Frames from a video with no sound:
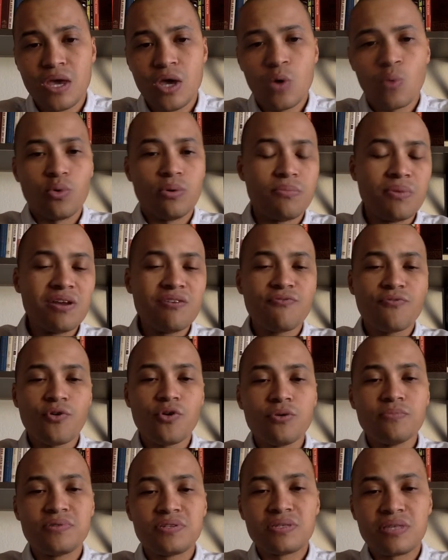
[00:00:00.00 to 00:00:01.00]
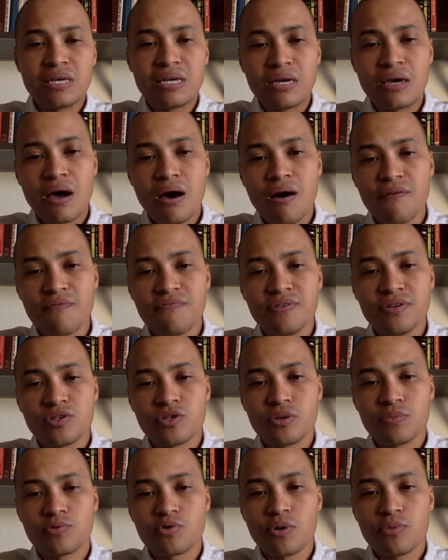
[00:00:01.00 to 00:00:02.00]
When many firms think of the
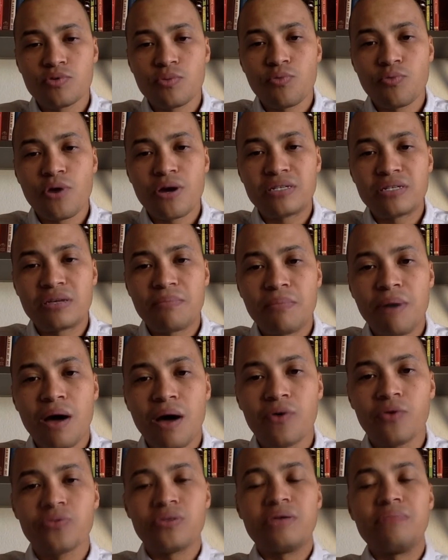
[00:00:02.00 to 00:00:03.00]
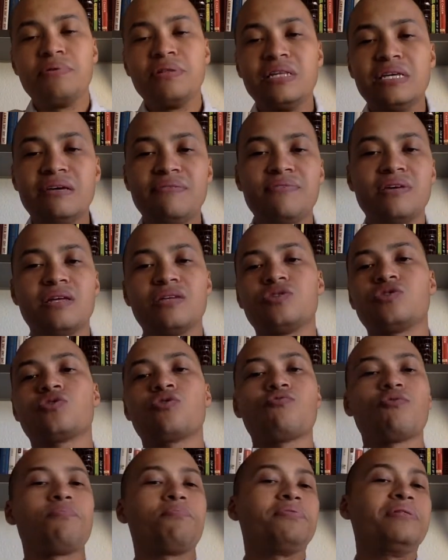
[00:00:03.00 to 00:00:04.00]
subscription pricing model, they believe that it's going
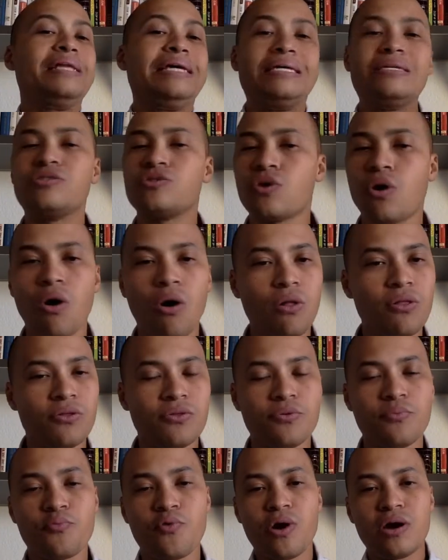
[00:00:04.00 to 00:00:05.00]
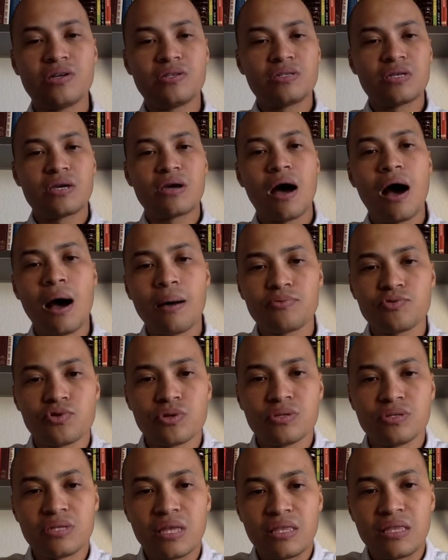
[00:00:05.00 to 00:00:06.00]
to replace all other pricing
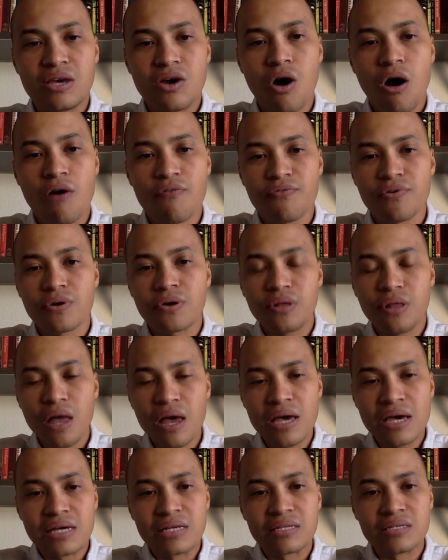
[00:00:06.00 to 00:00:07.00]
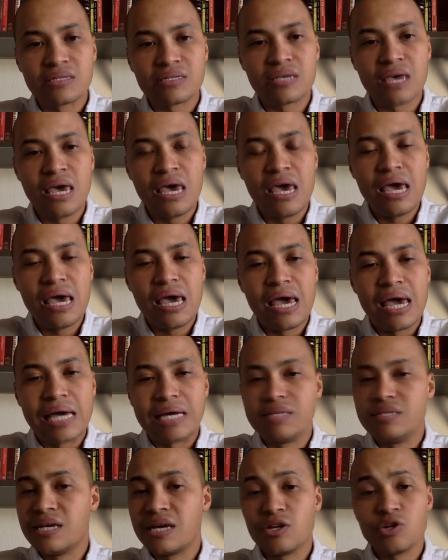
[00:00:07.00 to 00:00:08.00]
options that they offer clients.
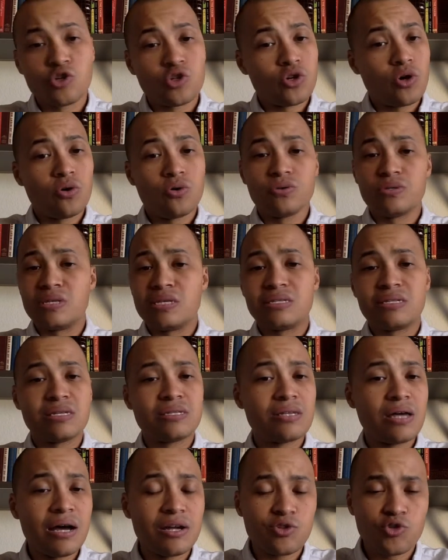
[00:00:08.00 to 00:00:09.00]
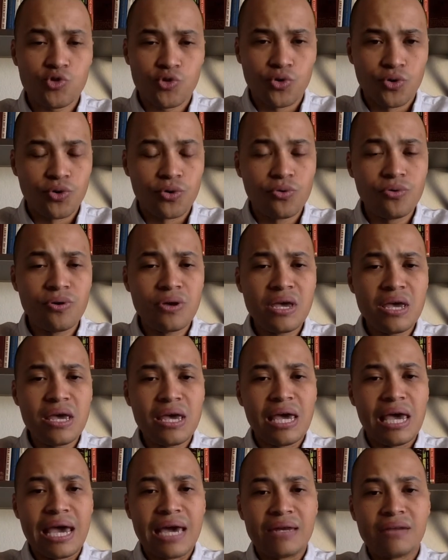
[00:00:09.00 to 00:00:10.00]
And data shows this is not true.
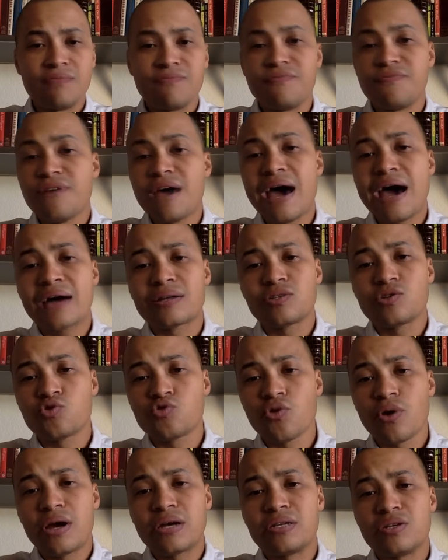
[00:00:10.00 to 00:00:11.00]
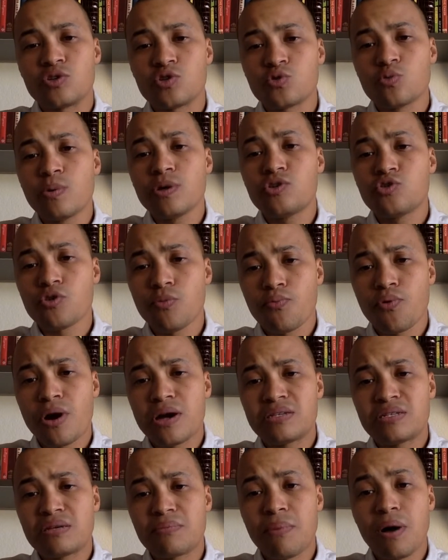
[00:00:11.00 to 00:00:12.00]
And in fact, trying to switch your
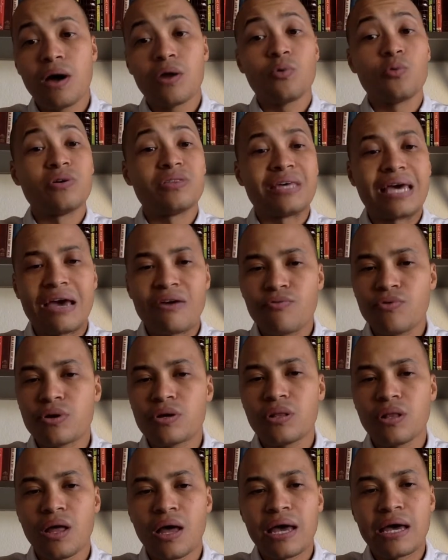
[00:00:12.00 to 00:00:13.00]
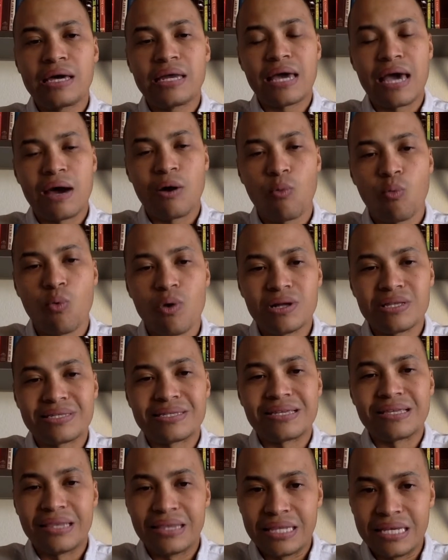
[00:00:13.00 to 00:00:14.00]
pricing model with every client at
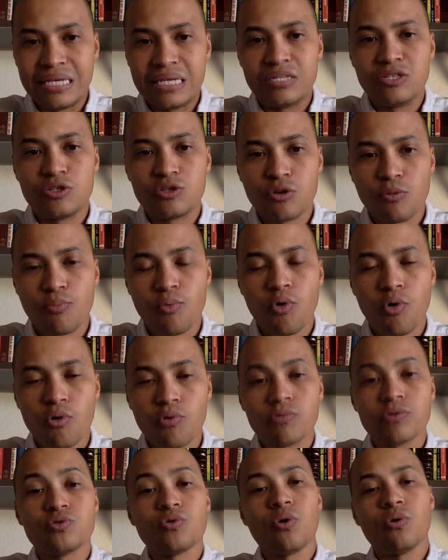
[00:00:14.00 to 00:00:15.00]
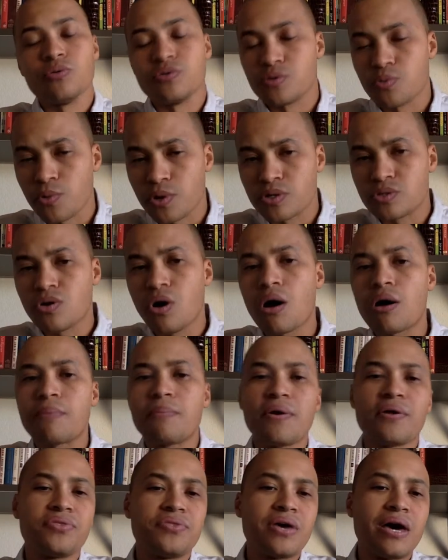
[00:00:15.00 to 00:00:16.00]
once leads to poor results. And we're going to talk
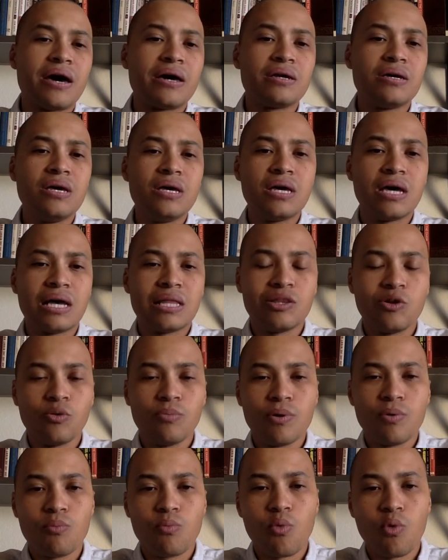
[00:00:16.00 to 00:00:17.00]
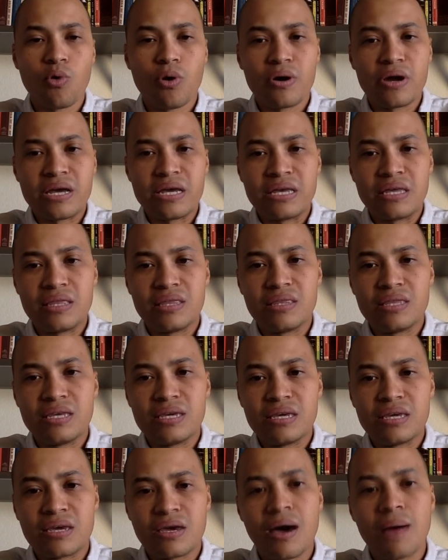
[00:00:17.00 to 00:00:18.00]
about that a little bit more in
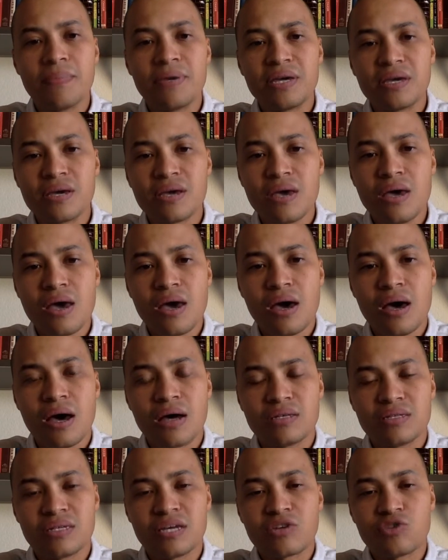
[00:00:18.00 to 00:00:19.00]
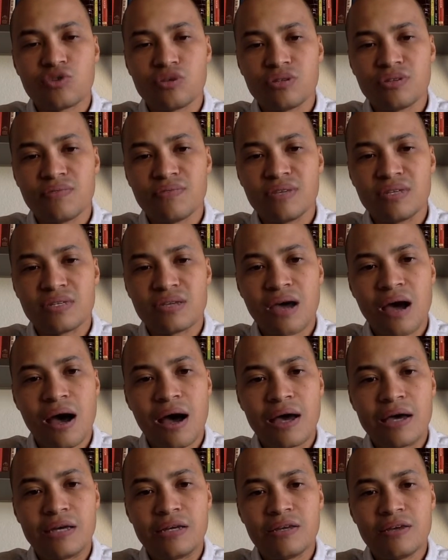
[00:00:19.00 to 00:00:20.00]
the coming sections of this
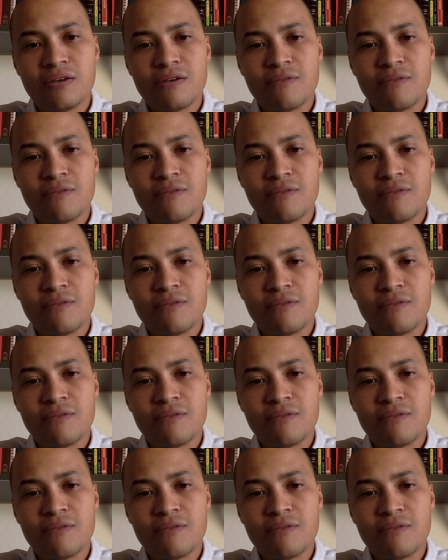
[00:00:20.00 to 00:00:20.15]
guide.